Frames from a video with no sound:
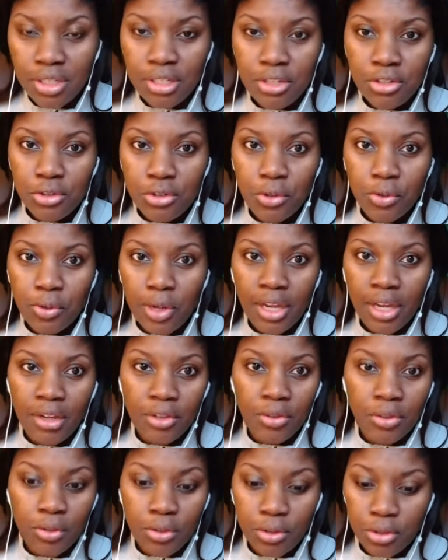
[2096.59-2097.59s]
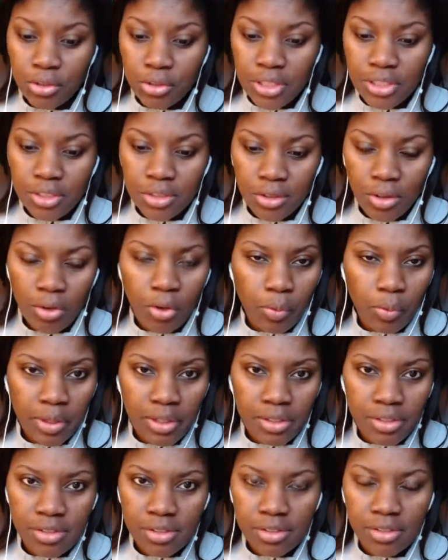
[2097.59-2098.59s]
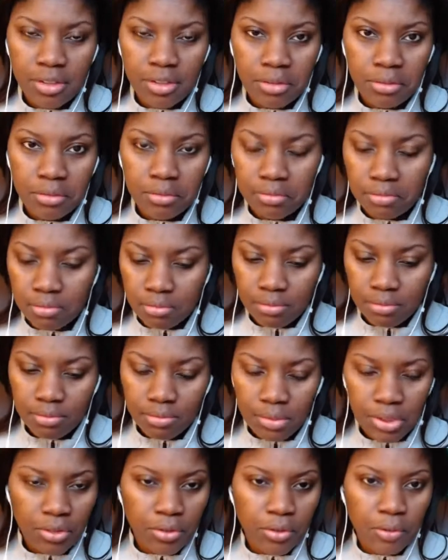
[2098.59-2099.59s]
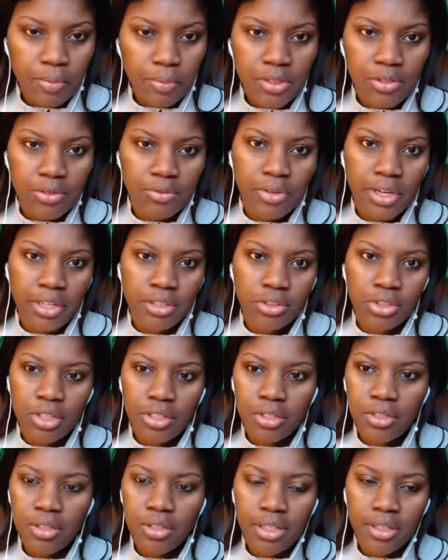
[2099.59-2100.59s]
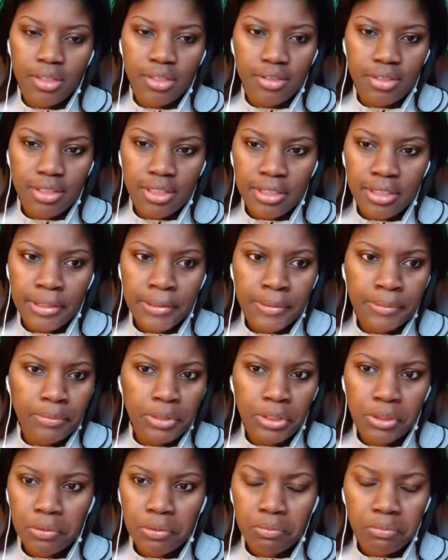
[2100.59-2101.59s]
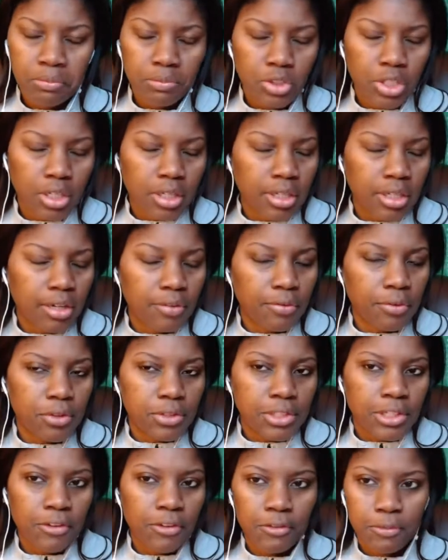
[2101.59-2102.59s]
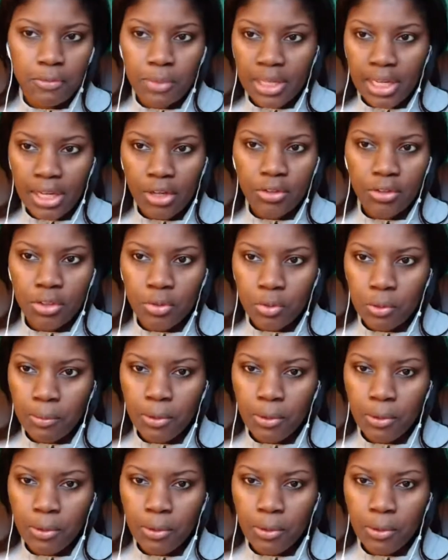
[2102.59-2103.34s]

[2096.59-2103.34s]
So I encourage you guys to always, be your own best fact checker and, check it out for yourself. But I also will